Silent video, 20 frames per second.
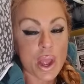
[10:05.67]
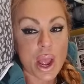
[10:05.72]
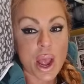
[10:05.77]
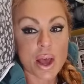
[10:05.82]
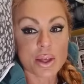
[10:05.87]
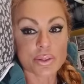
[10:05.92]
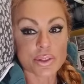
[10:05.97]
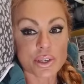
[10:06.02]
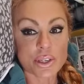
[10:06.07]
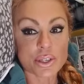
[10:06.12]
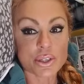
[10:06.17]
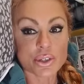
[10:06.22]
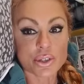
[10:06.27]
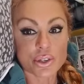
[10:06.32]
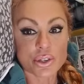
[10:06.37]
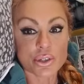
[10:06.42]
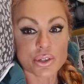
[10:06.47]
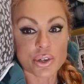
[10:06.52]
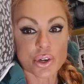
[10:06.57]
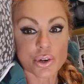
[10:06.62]
And then,
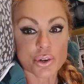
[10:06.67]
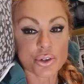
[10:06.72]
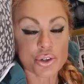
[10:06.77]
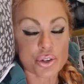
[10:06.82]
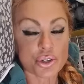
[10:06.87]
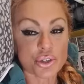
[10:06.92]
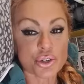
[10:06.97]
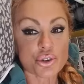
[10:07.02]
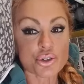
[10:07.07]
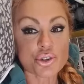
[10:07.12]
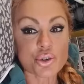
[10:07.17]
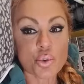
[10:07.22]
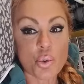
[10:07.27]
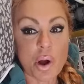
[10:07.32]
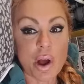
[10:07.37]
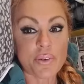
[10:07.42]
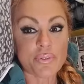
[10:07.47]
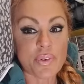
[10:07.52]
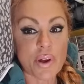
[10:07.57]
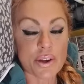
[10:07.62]
you know, you can use the
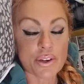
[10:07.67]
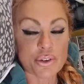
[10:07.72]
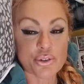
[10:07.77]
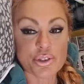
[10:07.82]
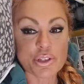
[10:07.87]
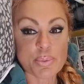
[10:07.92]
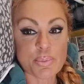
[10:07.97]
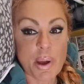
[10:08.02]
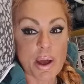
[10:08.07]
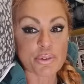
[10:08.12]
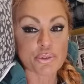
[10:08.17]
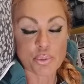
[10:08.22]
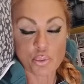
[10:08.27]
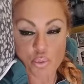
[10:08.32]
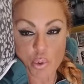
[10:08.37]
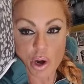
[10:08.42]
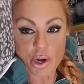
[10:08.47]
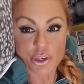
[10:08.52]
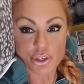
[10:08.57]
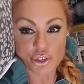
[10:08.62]
Wi-Fi and use the bathroom
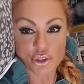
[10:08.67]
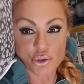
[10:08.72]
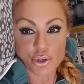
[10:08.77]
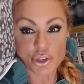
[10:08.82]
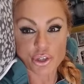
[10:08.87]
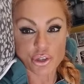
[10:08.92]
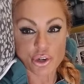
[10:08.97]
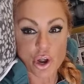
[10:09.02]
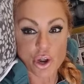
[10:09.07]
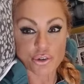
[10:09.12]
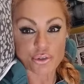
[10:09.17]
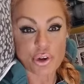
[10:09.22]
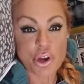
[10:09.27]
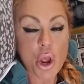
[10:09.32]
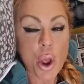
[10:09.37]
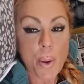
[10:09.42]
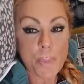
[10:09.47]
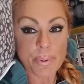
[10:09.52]
while you're doing your laundry.